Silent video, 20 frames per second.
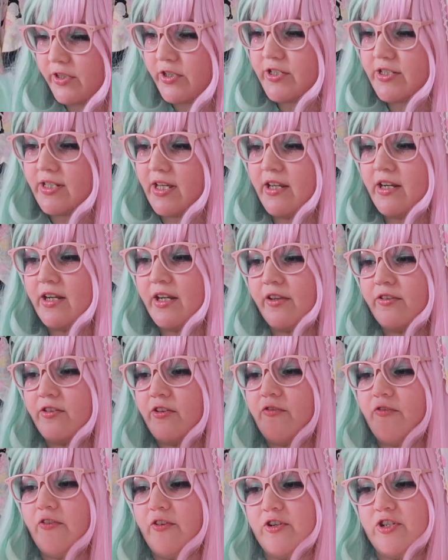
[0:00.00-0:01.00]
There's another
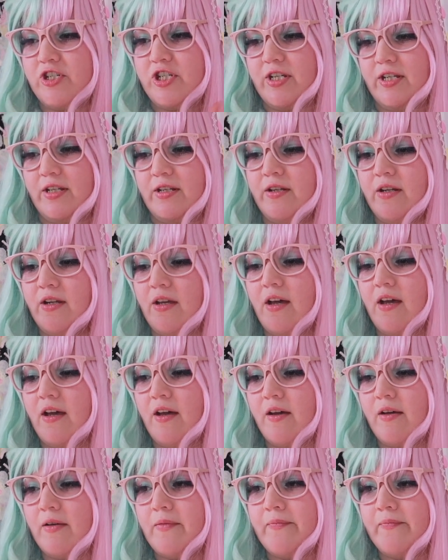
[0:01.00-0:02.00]
version
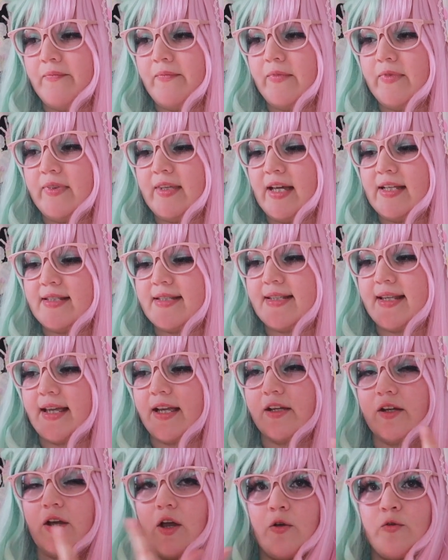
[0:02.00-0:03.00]
that's
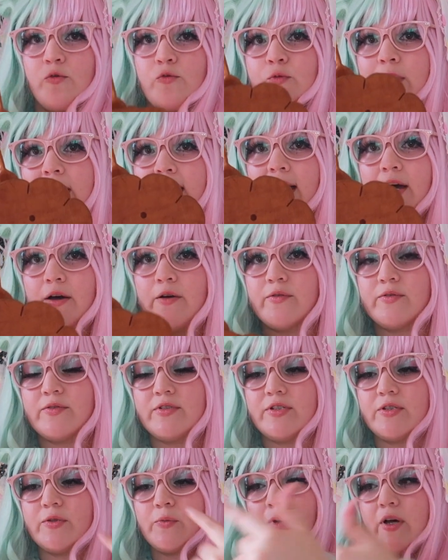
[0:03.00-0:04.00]
like a
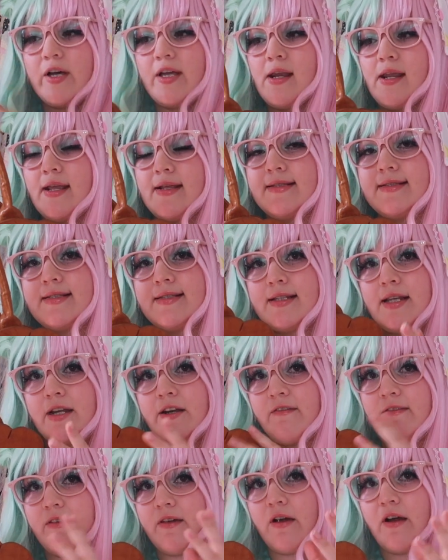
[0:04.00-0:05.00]
round one instead
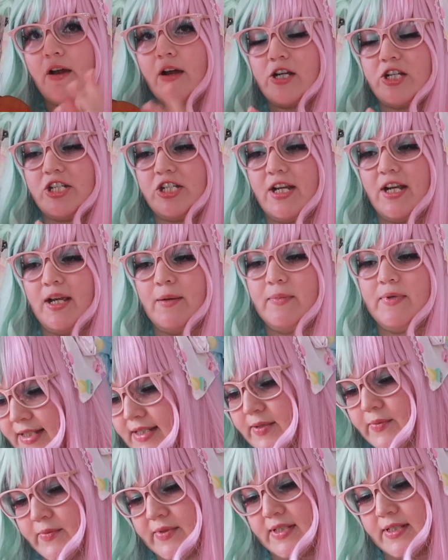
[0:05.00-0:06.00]
of the heart shape.
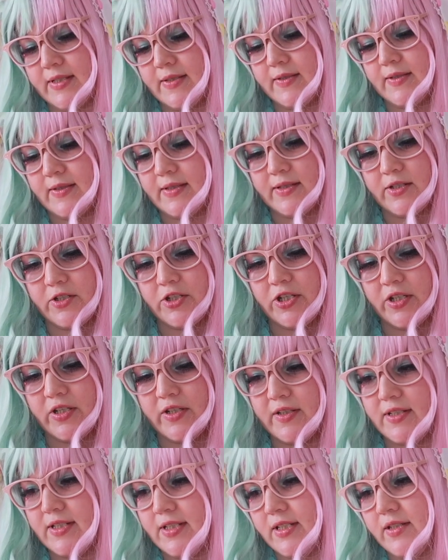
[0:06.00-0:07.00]
This was such a
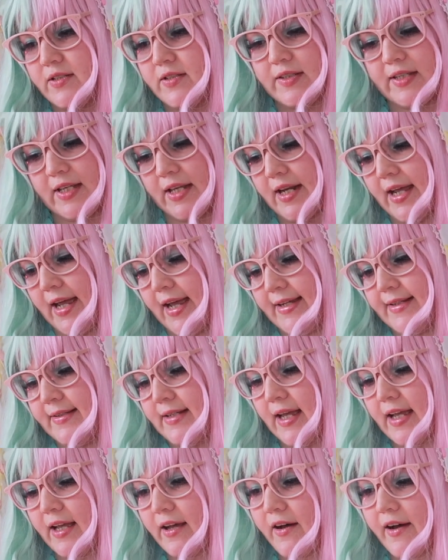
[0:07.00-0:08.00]
good deal that
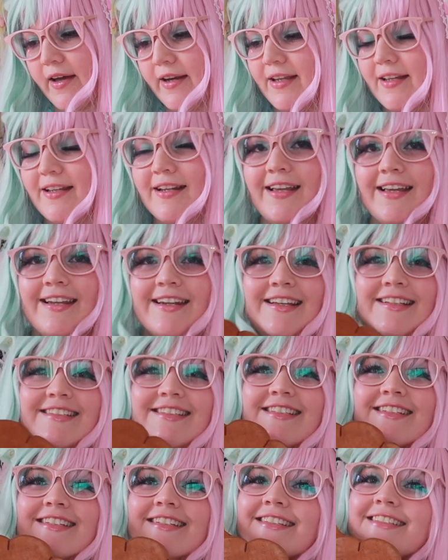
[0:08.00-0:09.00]
I got it and
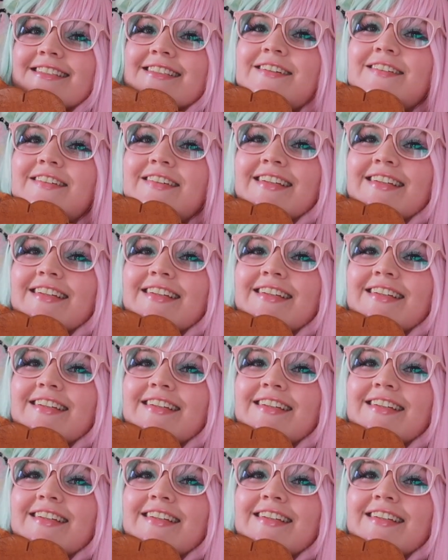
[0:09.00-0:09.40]
it's just so